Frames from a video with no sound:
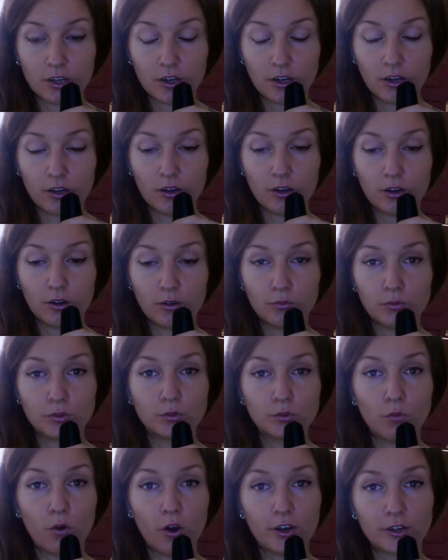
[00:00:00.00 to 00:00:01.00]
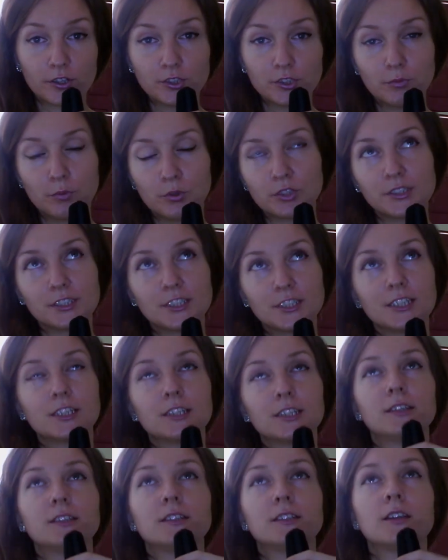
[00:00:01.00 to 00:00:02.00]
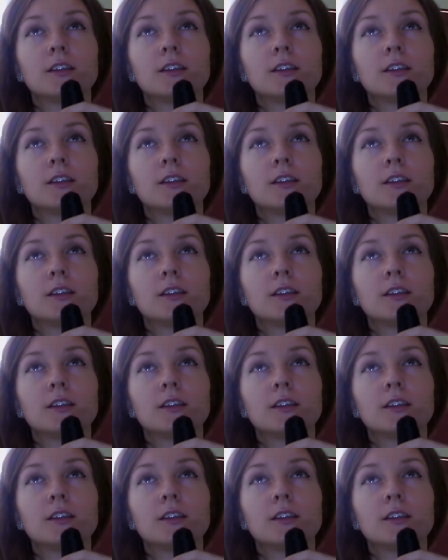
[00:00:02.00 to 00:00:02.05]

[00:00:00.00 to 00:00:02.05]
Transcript: would work to book the ticket.